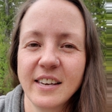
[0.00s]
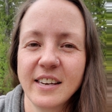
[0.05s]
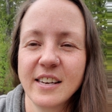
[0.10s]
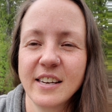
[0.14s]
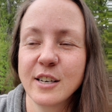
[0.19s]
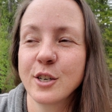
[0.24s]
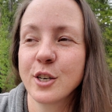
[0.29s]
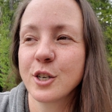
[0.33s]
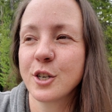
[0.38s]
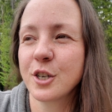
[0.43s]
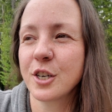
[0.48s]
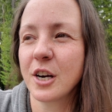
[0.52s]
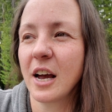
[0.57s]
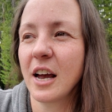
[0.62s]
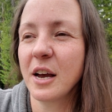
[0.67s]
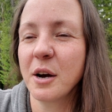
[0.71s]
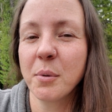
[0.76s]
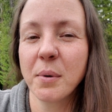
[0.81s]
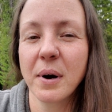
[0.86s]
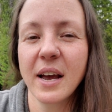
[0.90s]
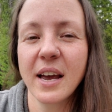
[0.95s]
you just shy
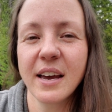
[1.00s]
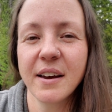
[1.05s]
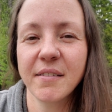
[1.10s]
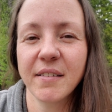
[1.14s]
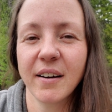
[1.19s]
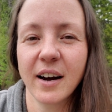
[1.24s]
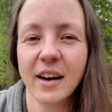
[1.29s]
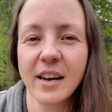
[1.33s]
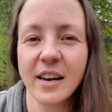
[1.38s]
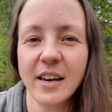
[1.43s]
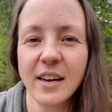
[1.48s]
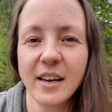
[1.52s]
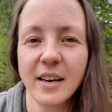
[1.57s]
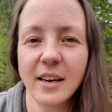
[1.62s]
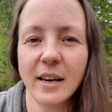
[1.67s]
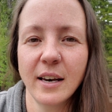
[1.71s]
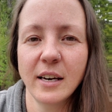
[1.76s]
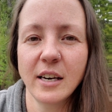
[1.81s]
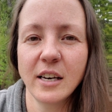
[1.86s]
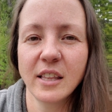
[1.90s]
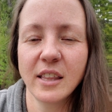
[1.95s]
away, right?
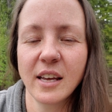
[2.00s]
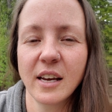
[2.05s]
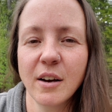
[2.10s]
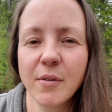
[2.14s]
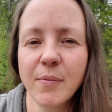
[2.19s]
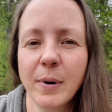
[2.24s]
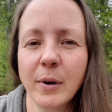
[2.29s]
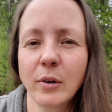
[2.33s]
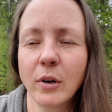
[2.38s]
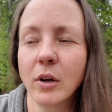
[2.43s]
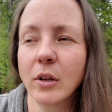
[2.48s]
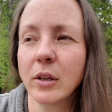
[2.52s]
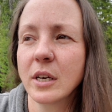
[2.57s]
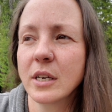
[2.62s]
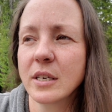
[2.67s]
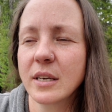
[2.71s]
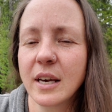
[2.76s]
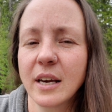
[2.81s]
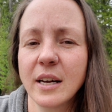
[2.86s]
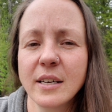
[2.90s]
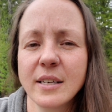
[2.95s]
And you think about all
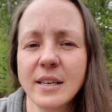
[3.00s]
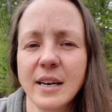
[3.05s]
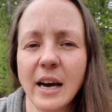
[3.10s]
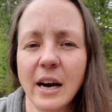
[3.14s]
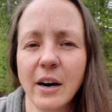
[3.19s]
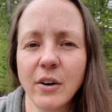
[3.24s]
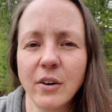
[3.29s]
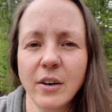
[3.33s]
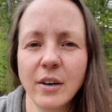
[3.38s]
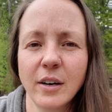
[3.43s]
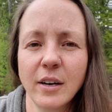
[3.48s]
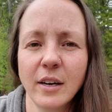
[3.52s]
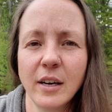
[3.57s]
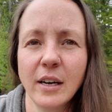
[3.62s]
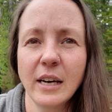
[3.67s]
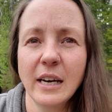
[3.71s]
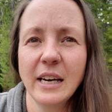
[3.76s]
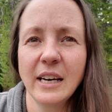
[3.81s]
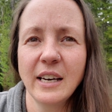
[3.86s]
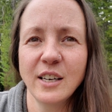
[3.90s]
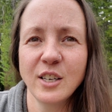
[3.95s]
these kids now.
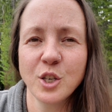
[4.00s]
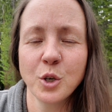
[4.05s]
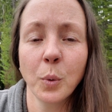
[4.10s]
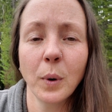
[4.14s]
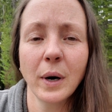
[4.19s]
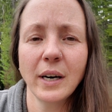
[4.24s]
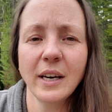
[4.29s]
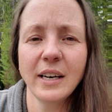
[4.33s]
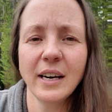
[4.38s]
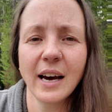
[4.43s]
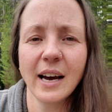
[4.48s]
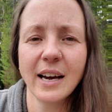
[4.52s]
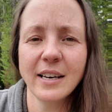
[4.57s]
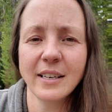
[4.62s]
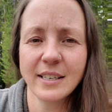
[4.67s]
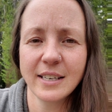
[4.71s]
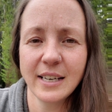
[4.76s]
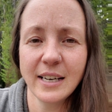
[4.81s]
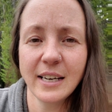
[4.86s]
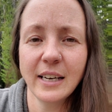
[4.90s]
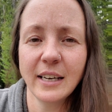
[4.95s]
In twenty
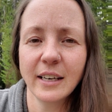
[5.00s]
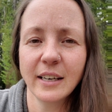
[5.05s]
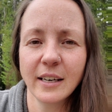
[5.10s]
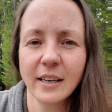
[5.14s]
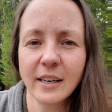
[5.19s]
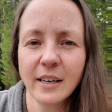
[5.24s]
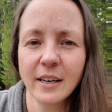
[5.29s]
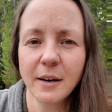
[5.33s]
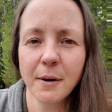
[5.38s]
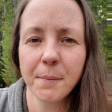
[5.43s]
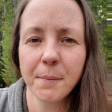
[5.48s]
nineteen,